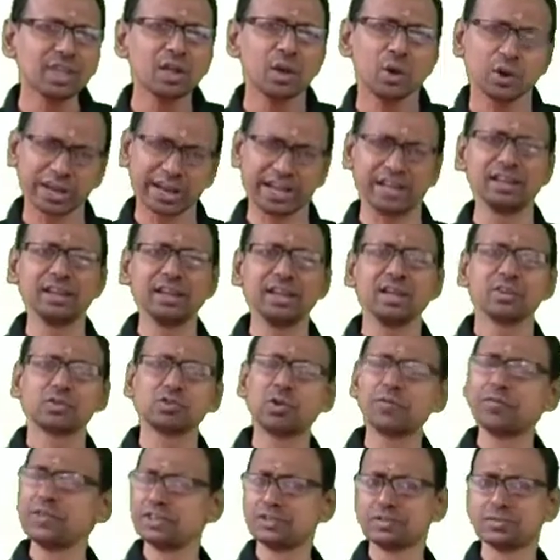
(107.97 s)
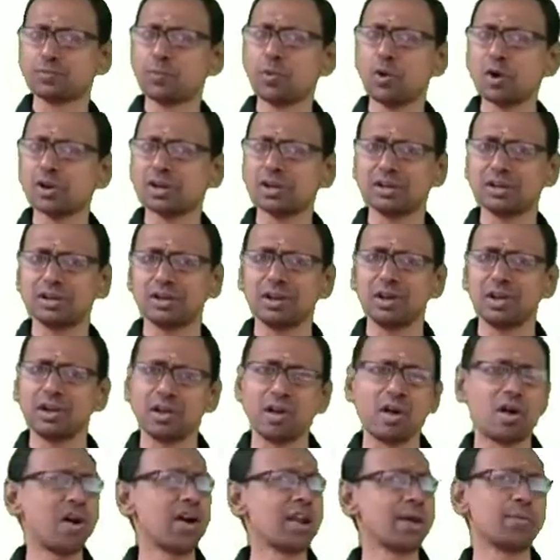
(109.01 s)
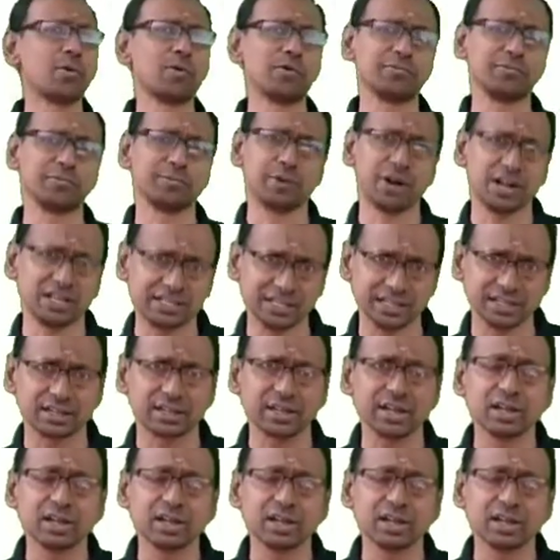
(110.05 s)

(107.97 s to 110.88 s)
Okay, so we spoke a lot about project.